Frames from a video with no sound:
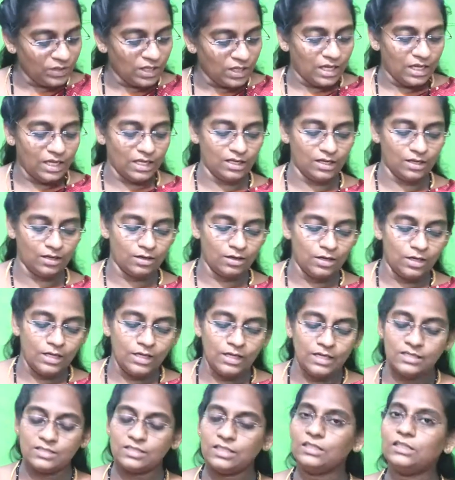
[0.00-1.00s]
here,
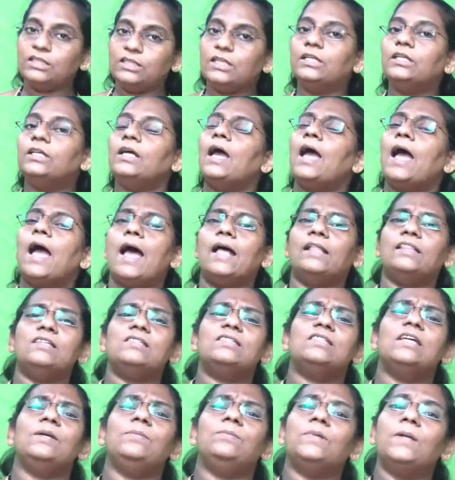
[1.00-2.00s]
isn't it? At the
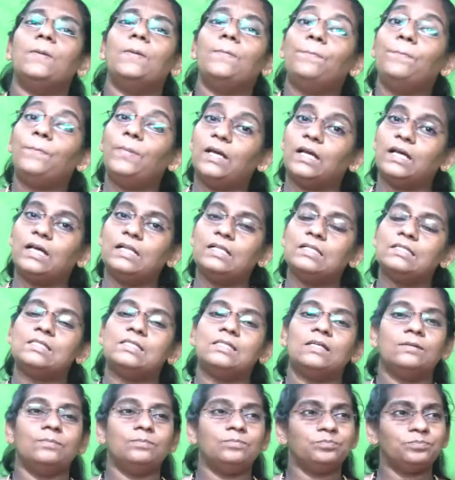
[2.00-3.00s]
same time, pickles,
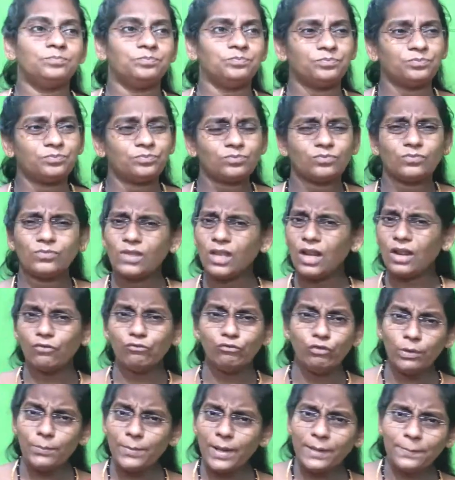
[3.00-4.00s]

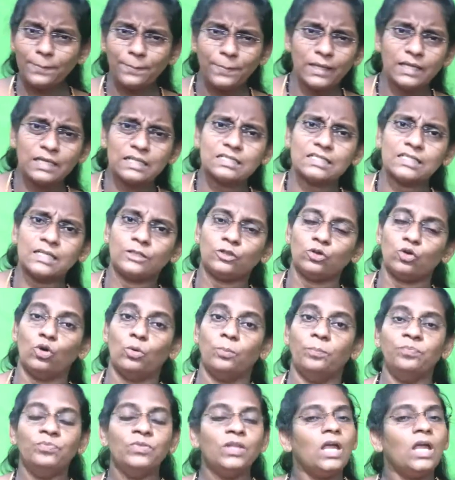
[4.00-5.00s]
we make pickles at home.
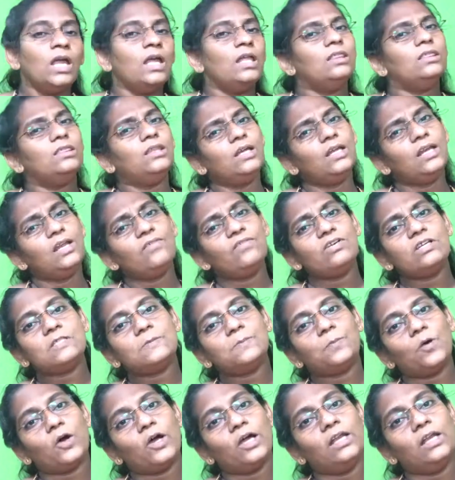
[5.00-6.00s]
They never
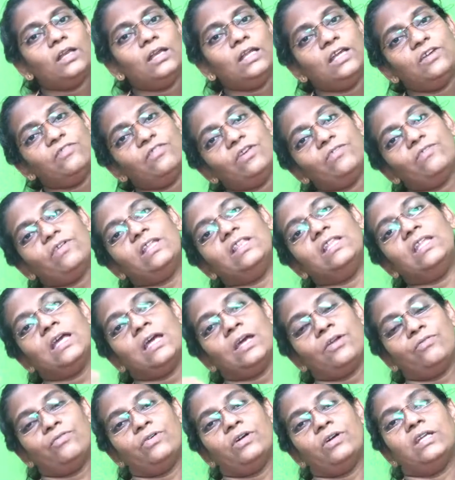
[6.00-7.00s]
spoil even when they are
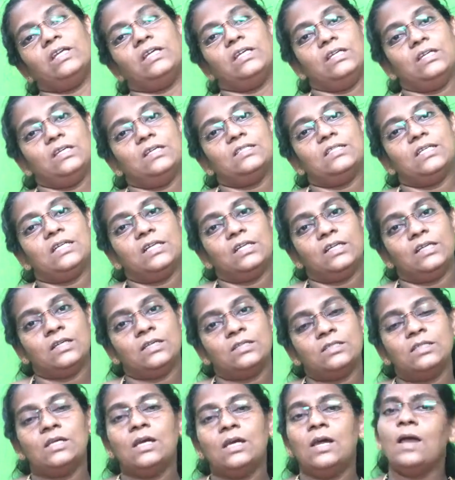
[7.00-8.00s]
for years and
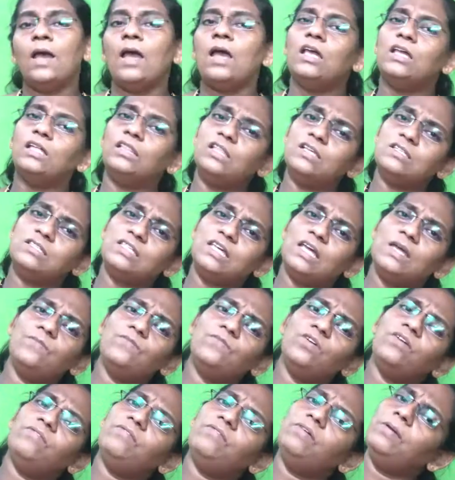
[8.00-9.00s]
years. In the same
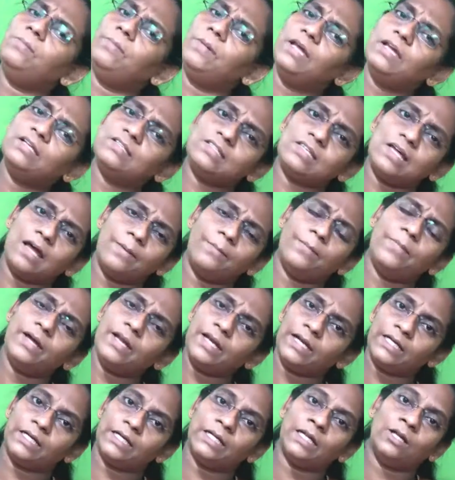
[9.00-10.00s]
way, we make sambar
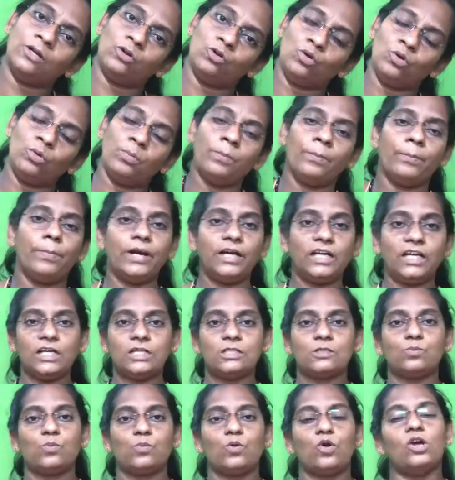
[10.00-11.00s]
at our home, but it
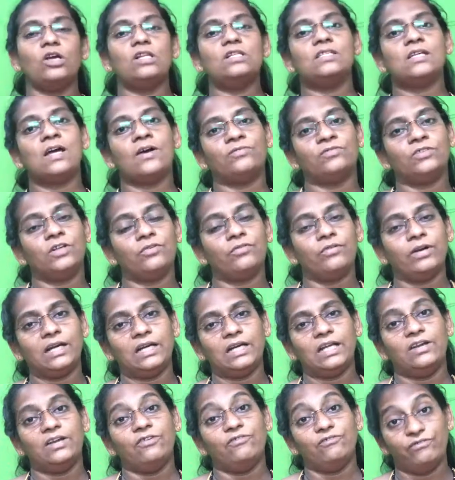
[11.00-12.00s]
spoils after one
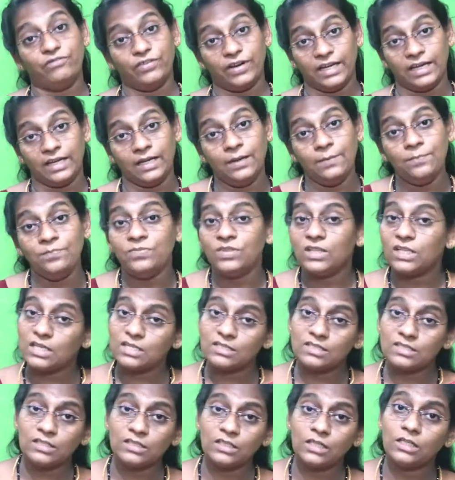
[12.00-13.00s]
day. Why?
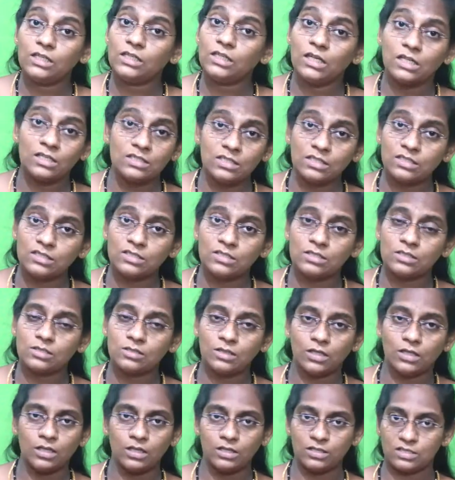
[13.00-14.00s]
Isn't it?
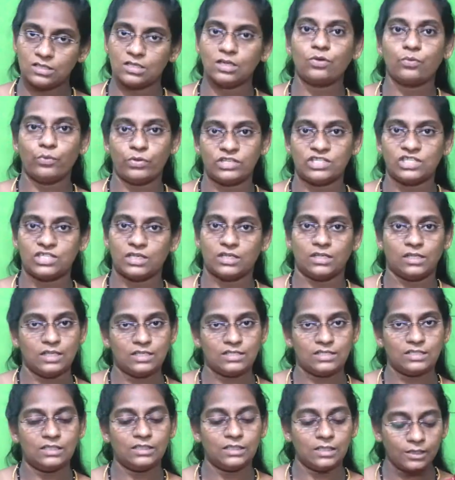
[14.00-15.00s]
It's a question,
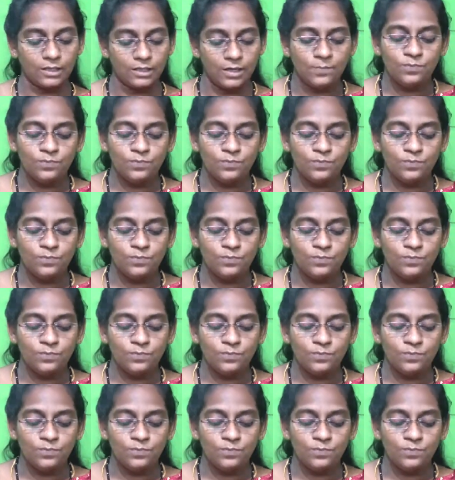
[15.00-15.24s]
isn't it?